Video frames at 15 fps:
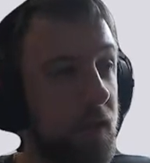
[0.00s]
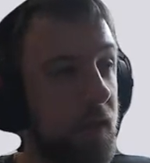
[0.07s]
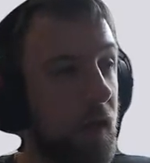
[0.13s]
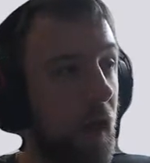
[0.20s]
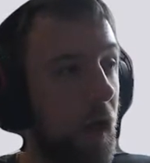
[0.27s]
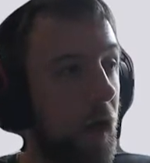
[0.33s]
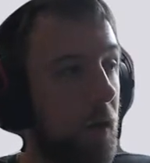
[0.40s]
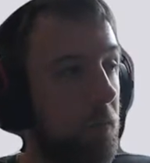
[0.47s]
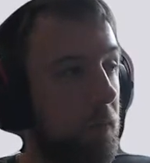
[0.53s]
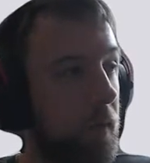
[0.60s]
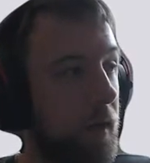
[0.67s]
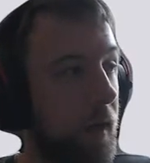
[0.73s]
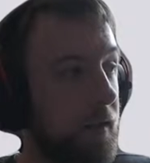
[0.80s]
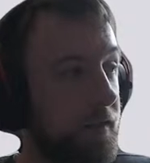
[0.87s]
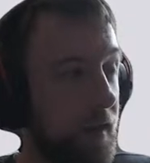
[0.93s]
And
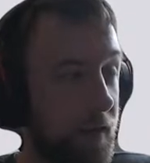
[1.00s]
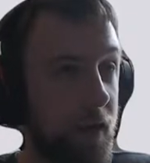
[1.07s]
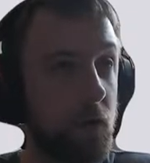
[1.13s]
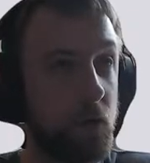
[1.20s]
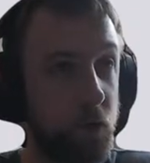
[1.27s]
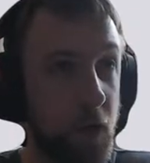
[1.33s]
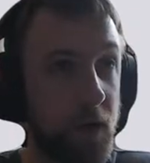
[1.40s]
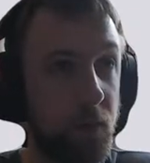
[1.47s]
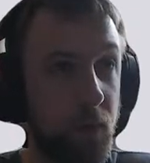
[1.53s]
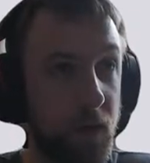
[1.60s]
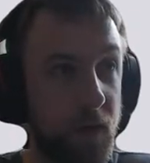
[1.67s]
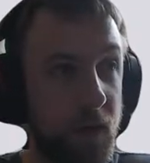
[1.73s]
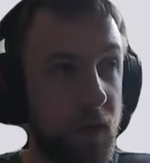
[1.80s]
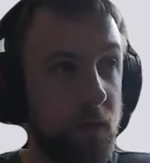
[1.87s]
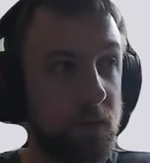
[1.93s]
I sat down and tried to play
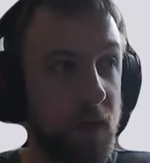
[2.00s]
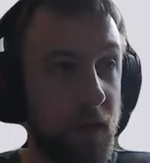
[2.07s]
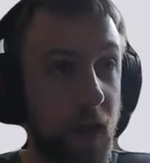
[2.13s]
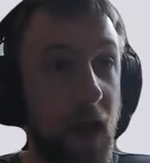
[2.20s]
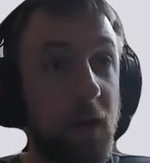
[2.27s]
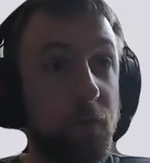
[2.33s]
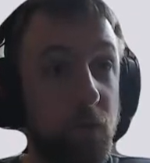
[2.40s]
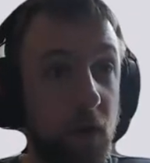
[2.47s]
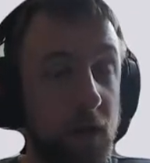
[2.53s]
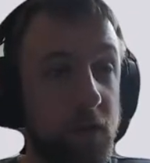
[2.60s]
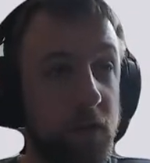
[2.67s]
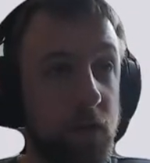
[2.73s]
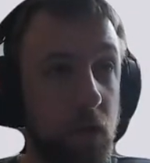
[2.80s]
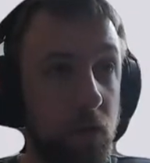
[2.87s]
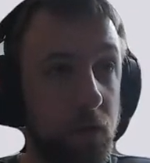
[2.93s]
games like after I
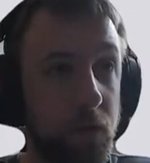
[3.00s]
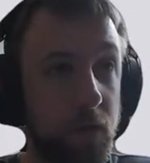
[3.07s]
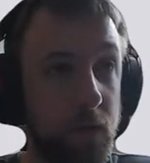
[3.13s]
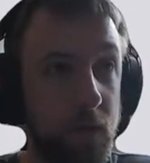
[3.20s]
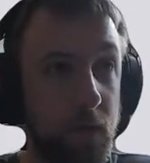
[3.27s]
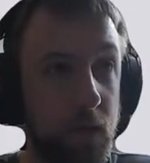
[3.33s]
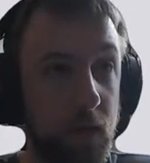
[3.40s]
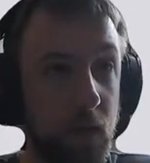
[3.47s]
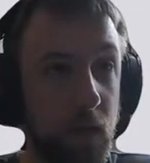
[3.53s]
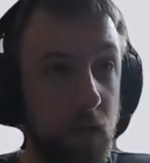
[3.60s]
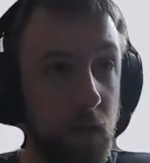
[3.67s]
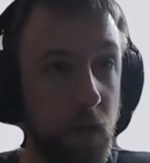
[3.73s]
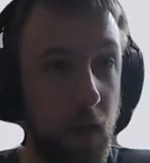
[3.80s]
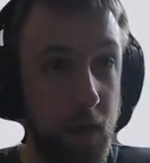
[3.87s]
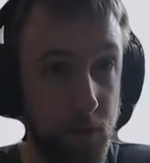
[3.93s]
installed the
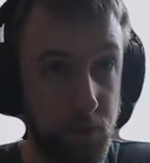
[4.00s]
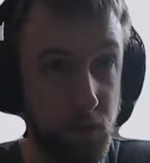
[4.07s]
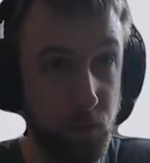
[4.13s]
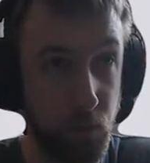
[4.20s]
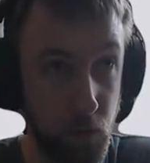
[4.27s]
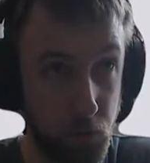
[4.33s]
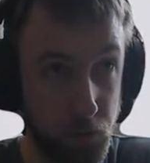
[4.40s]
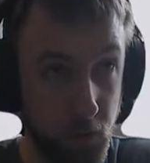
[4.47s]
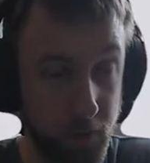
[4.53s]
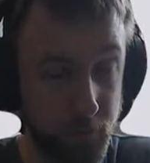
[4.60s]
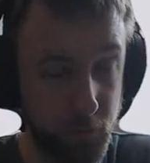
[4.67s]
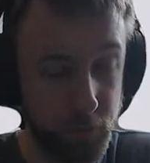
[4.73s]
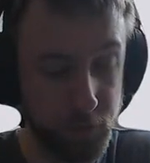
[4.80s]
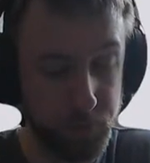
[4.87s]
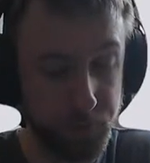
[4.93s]
AMD Pro
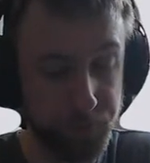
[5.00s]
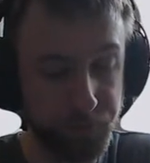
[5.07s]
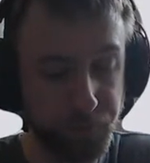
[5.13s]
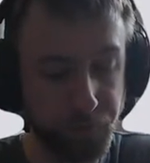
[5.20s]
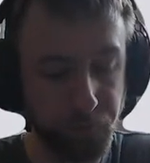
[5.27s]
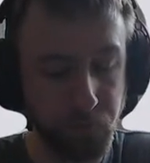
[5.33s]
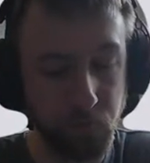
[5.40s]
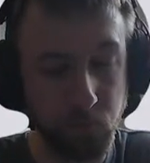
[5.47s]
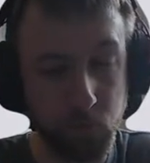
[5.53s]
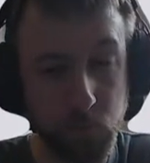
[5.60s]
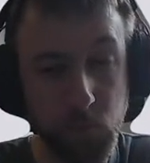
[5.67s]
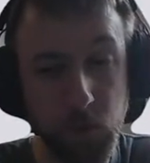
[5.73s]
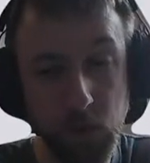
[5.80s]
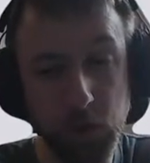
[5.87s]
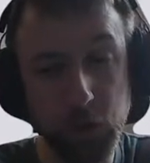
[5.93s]
drivers.
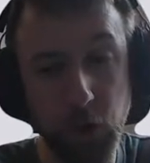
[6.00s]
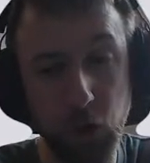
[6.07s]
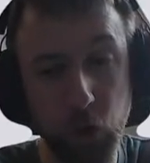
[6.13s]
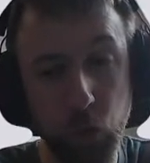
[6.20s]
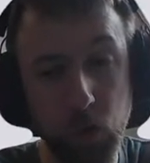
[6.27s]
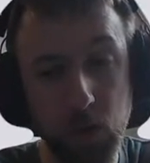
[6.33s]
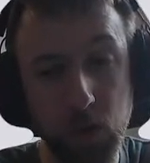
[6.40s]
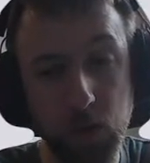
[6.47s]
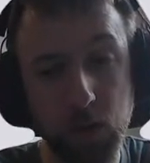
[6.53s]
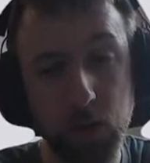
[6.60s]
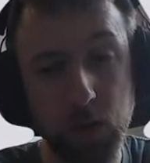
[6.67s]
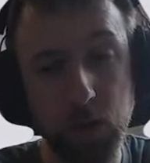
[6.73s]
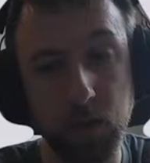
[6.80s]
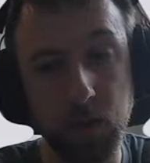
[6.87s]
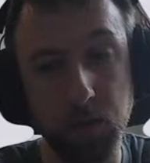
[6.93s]
So
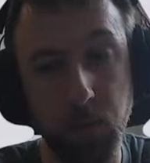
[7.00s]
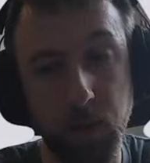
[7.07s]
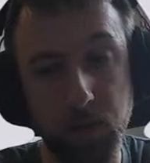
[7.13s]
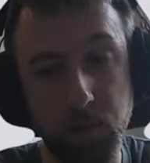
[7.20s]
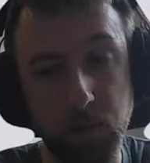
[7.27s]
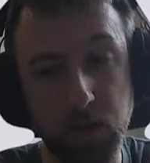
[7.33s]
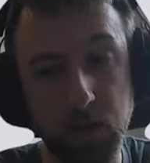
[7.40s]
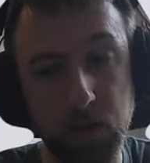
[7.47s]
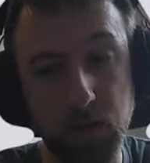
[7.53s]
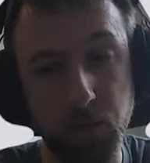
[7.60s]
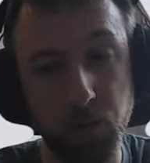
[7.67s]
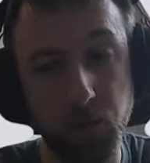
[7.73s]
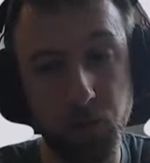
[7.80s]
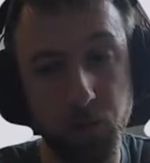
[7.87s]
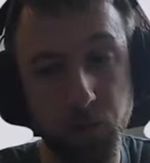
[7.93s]
it might be
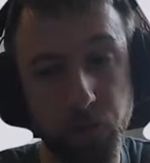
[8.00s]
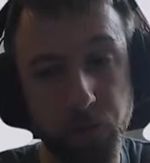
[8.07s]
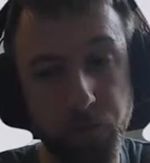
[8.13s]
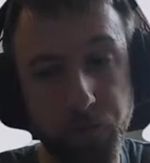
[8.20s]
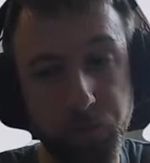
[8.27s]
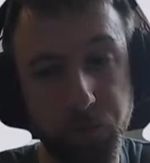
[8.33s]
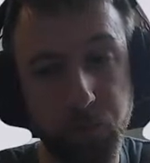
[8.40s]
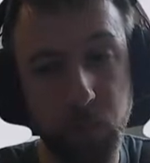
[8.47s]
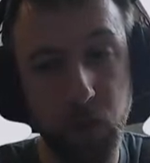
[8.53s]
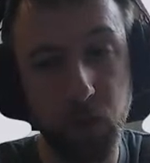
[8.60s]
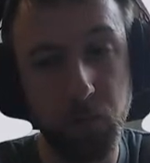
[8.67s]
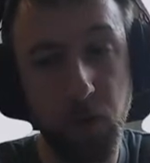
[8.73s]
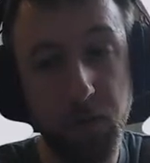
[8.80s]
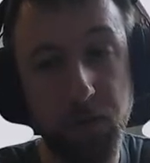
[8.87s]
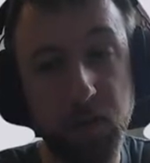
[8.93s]

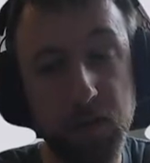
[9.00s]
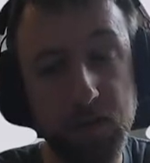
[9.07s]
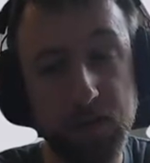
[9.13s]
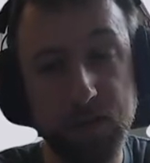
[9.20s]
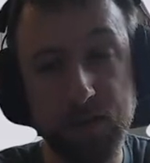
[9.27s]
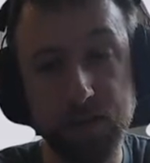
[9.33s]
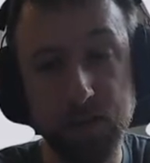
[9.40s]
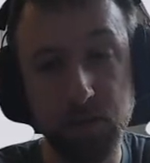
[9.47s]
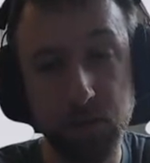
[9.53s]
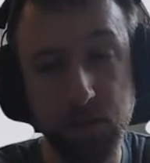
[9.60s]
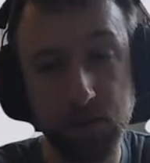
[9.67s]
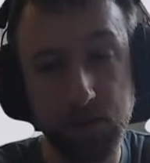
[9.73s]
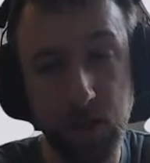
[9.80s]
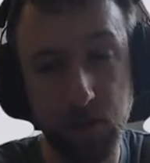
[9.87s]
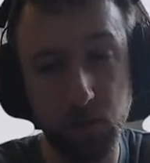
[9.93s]
that the system's
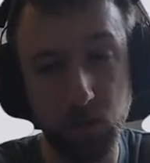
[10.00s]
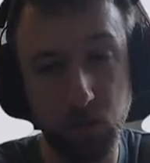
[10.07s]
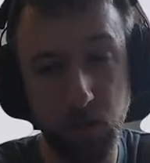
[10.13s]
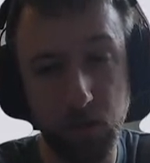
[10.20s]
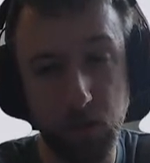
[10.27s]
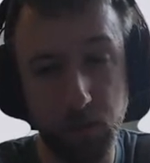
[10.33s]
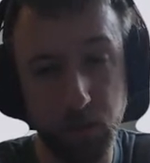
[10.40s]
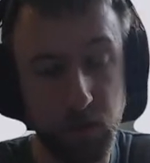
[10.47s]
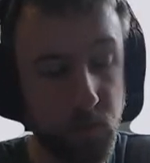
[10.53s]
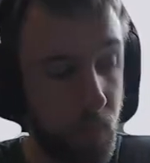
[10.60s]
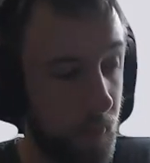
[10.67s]
unstable, it might not be.